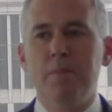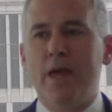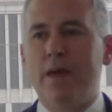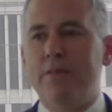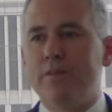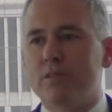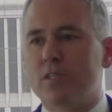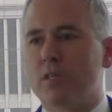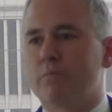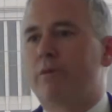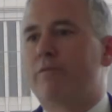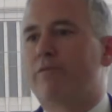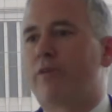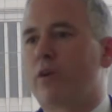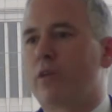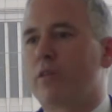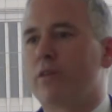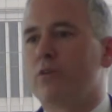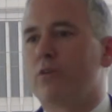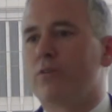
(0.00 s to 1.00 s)
and there's going to be
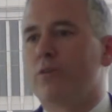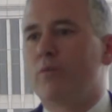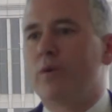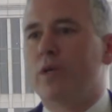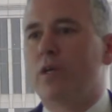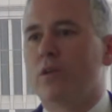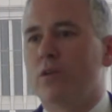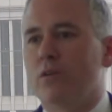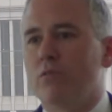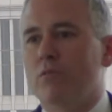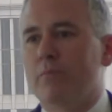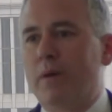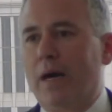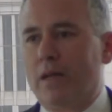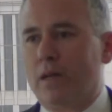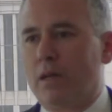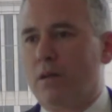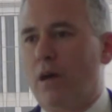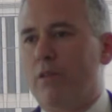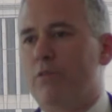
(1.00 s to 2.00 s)
very little that we can do
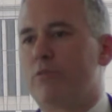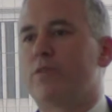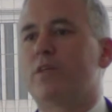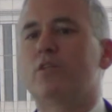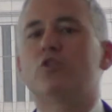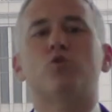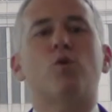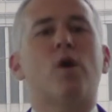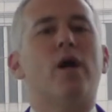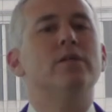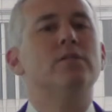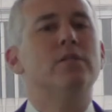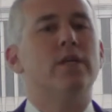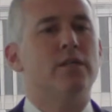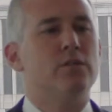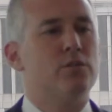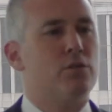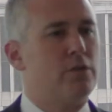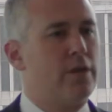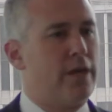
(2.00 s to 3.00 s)
about it other than try to
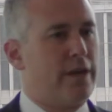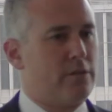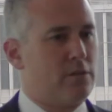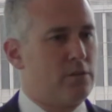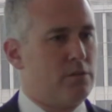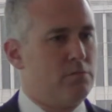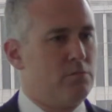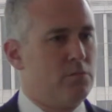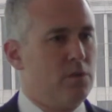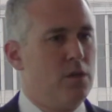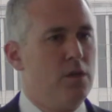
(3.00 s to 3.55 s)
interdict.